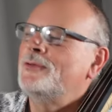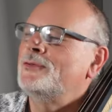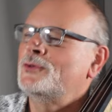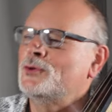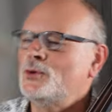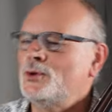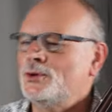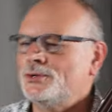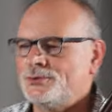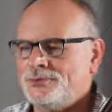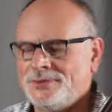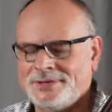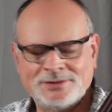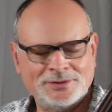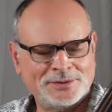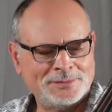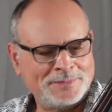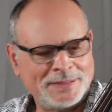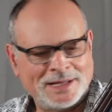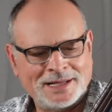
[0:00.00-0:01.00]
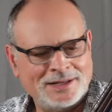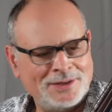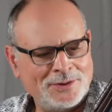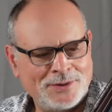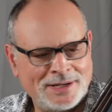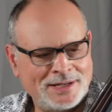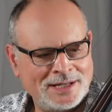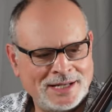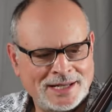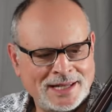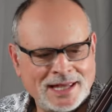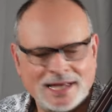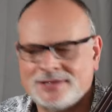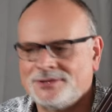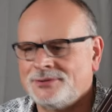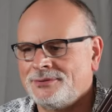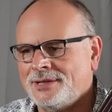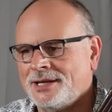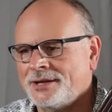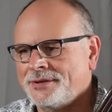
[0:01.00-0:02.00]
of course, we don't play
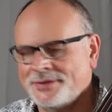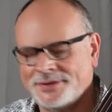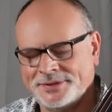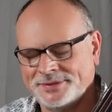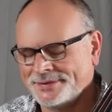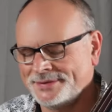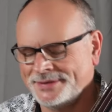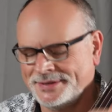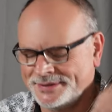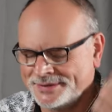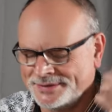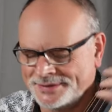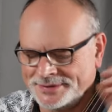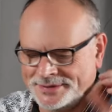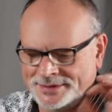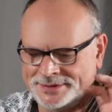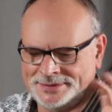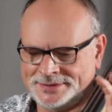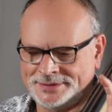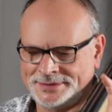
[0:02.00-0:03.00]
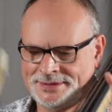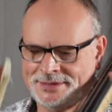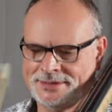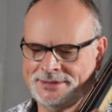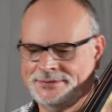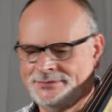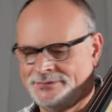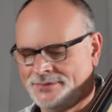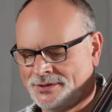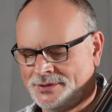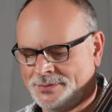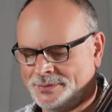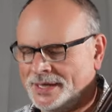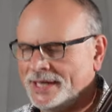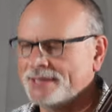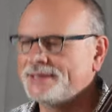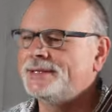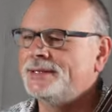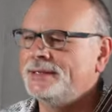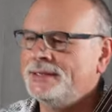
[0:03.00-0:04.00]
legato like this. It's, it's uh, very bad